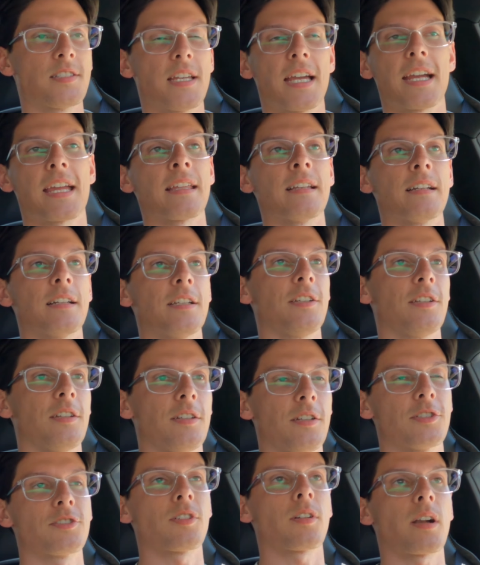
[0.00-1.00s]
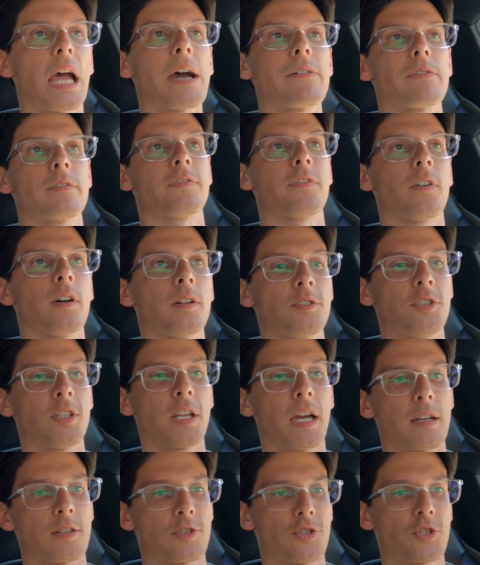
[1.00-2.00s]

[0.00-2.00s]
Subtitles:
second you start having fun, you got to